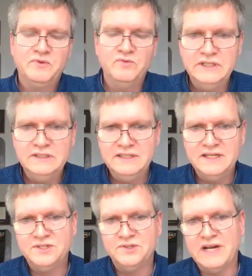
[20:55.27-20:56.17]
really
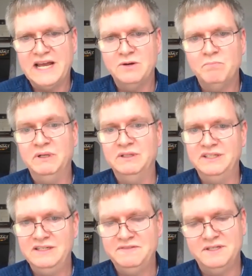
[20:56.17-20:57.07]
it's around
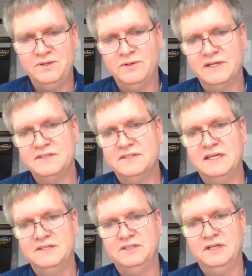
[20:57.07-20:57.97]
beliefs in the
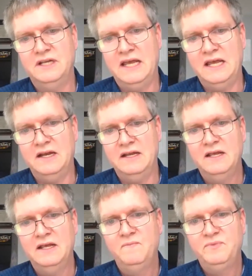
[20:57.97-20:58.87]
organization. And
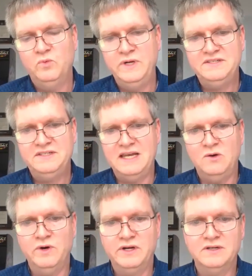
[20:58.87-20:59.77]
we
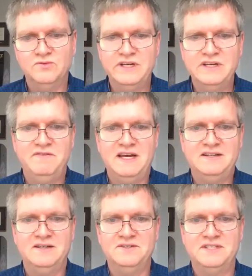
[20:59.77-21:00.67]
say we're going to
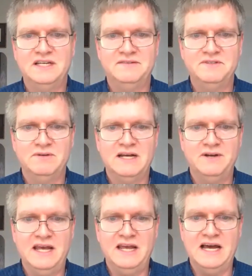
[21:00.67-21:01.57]
reinvent ourselves
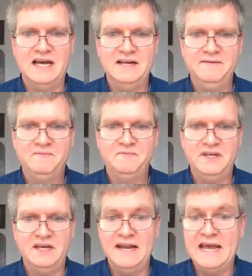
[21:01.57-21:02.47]
around AI.
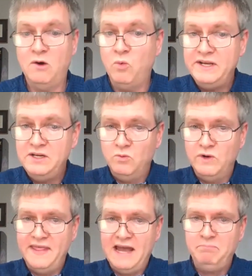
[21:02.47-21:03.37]
And now
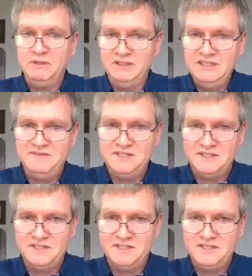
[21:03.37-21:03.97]
when that belief